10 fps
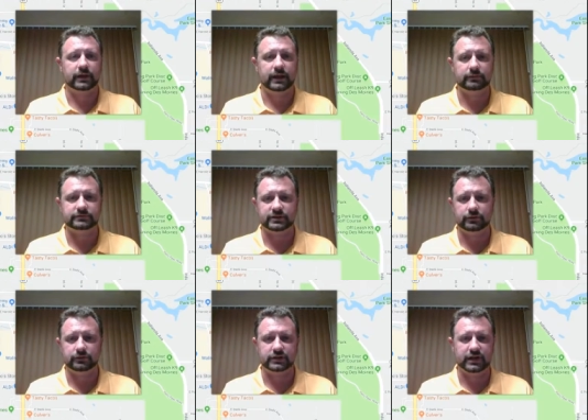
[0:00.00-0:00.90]
Okay, and
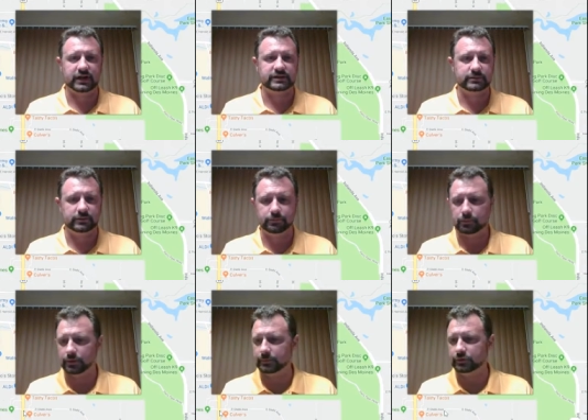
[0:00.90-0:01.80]
so you kind of see me
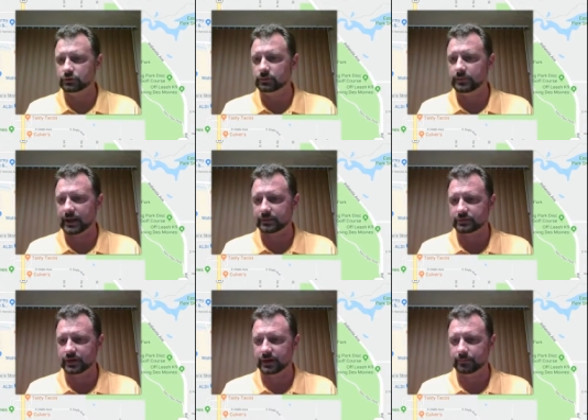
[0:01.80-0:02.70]
pulling up Google Maps
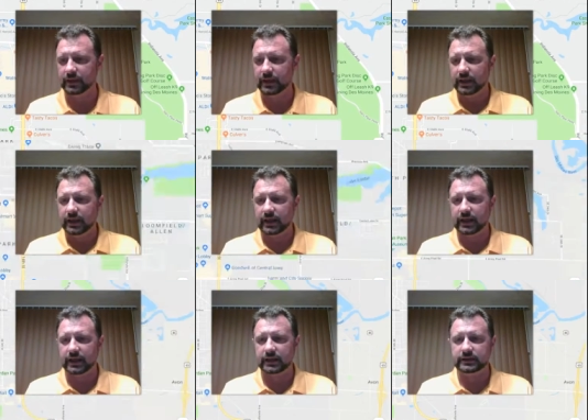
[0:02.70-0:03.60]
right here,
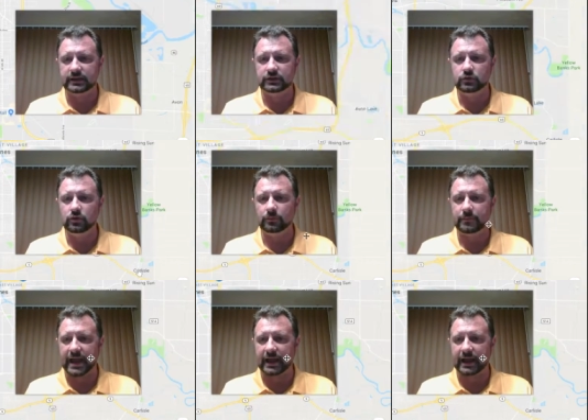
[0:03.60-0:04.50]
and in Google
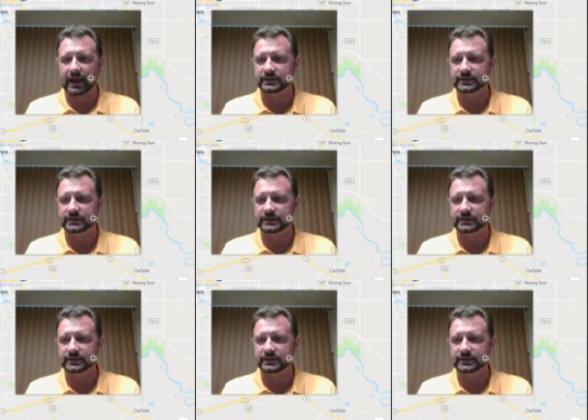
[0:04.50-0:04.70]
Maps,